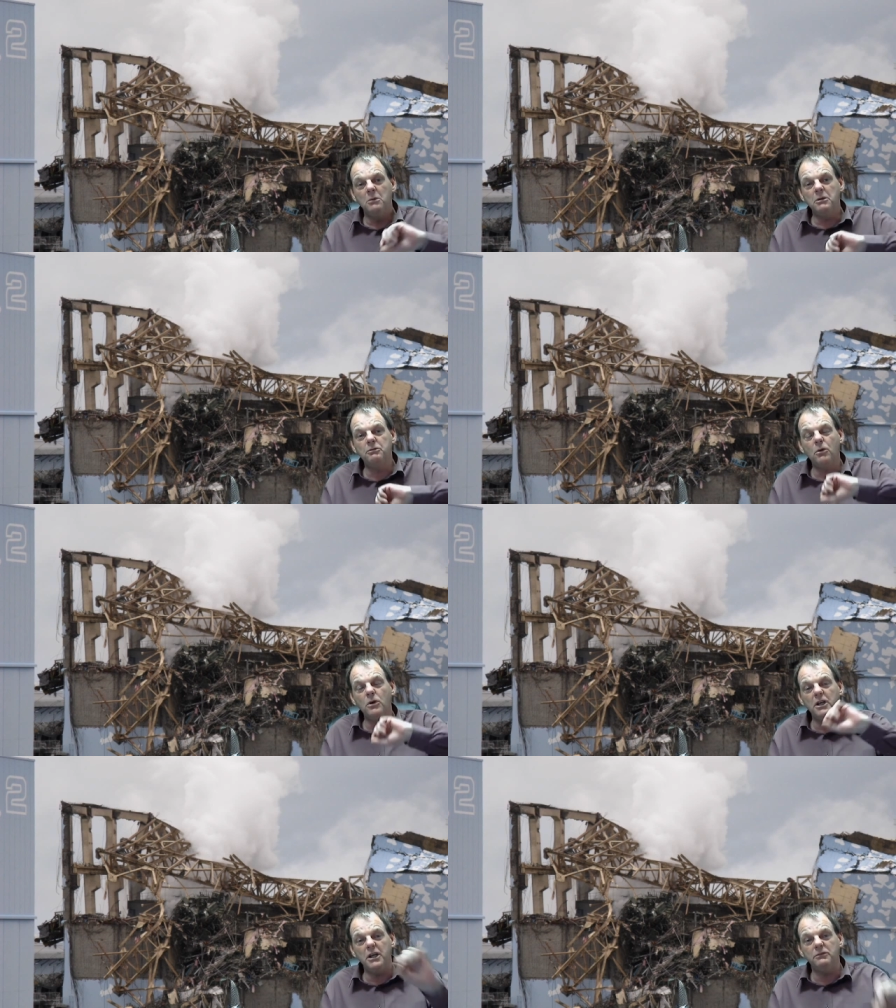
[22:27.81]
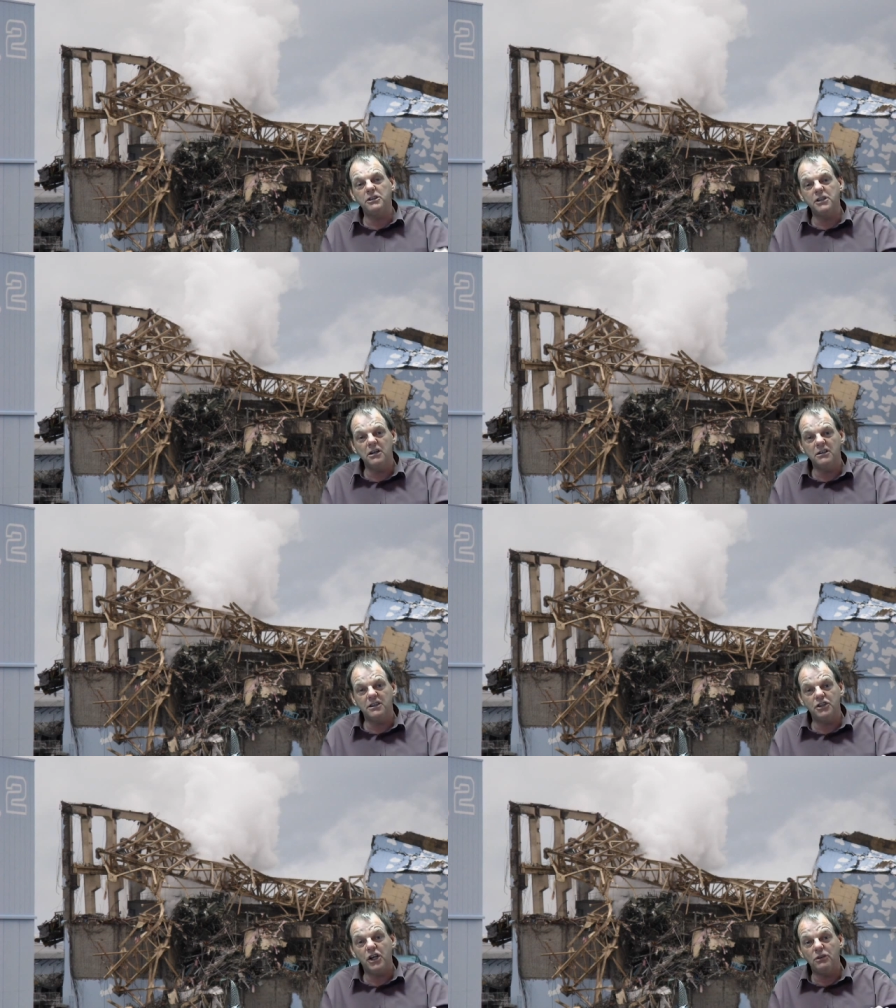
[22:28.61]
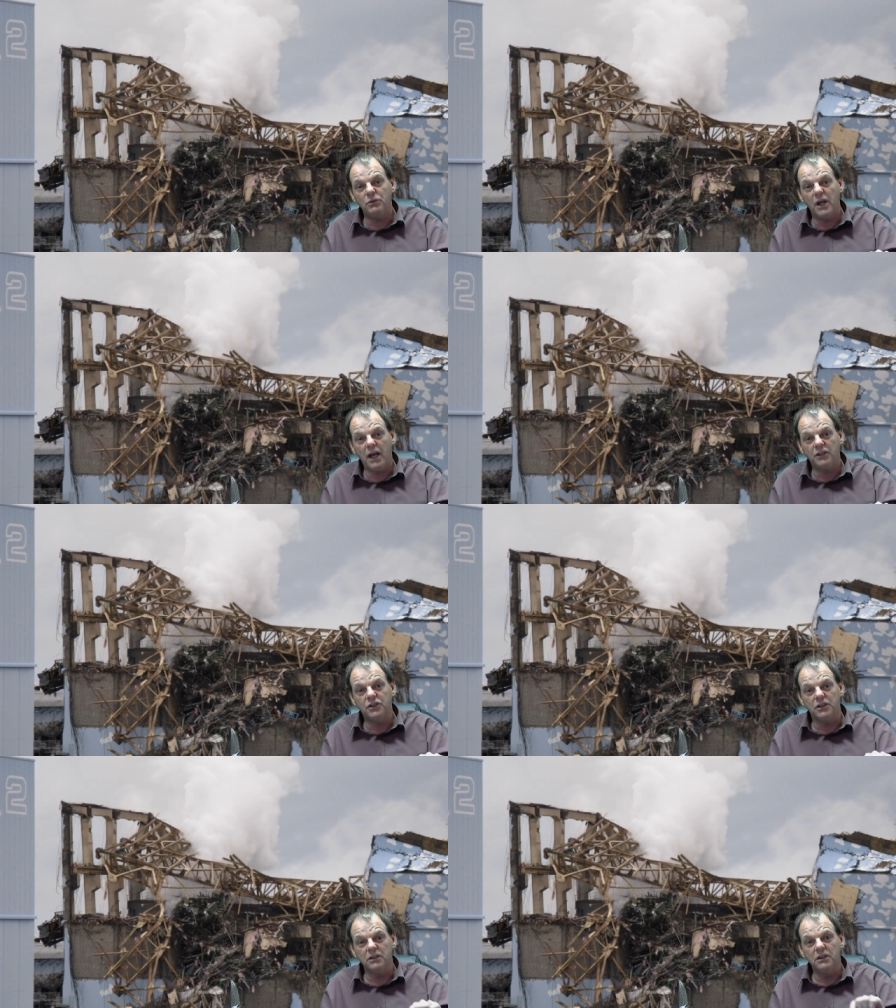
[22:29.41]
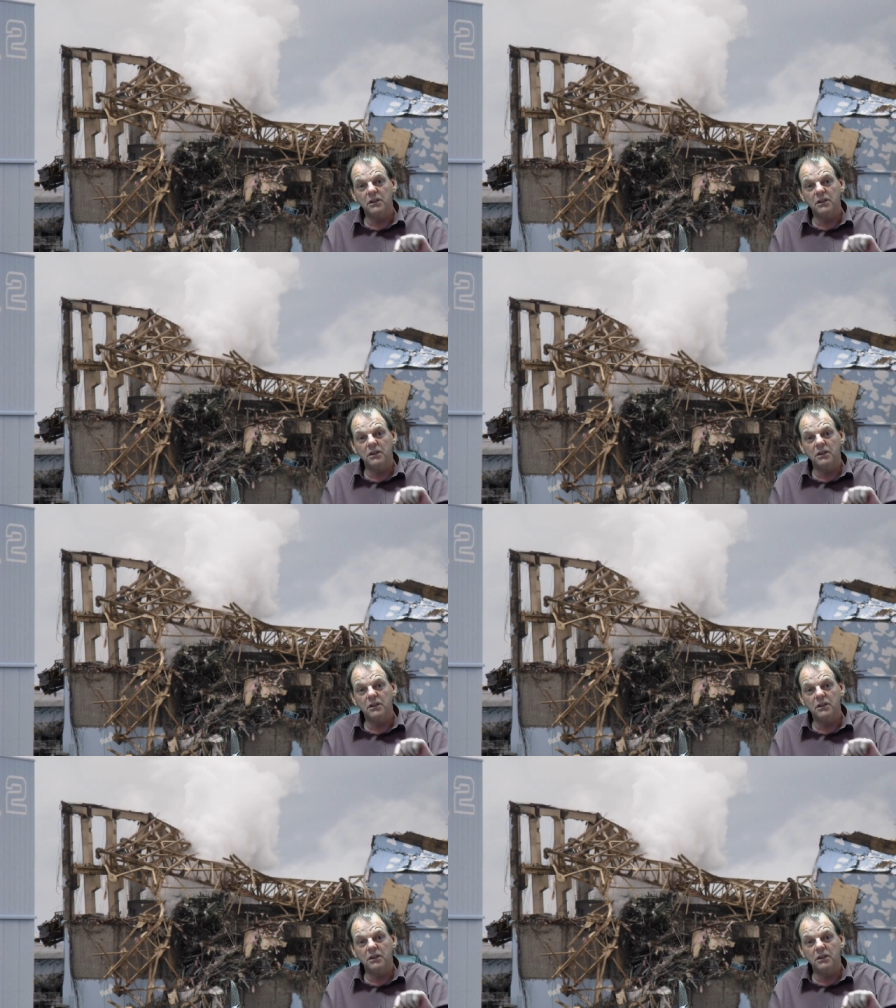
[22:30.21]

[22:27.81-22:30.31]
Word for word: before they even started the chain reaction.